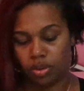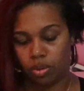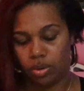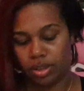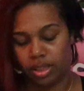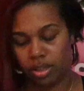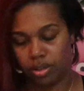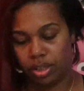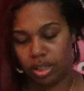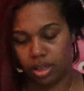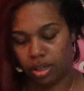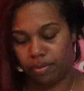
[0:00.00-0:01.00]
Swords
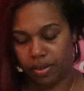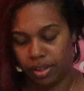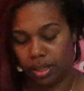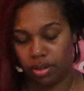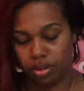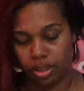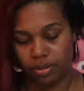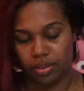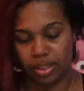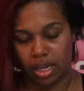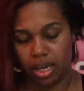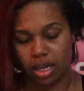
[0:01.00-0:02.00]
energy. Clarify the energy of
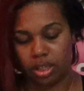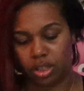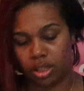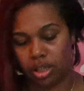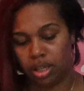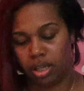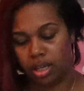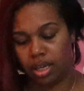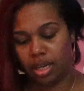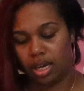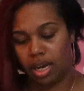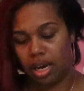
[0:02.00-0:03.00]
Sag.
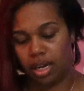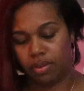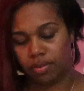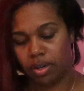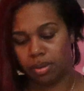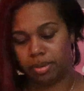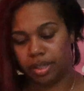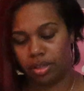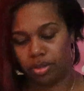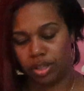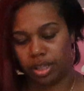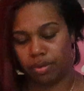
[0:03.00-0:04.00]
Eight of Cups
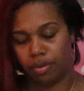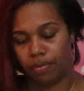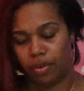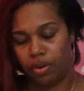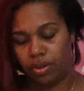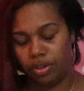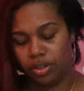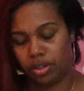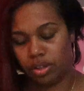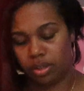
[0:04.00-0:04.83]
energy in reverse.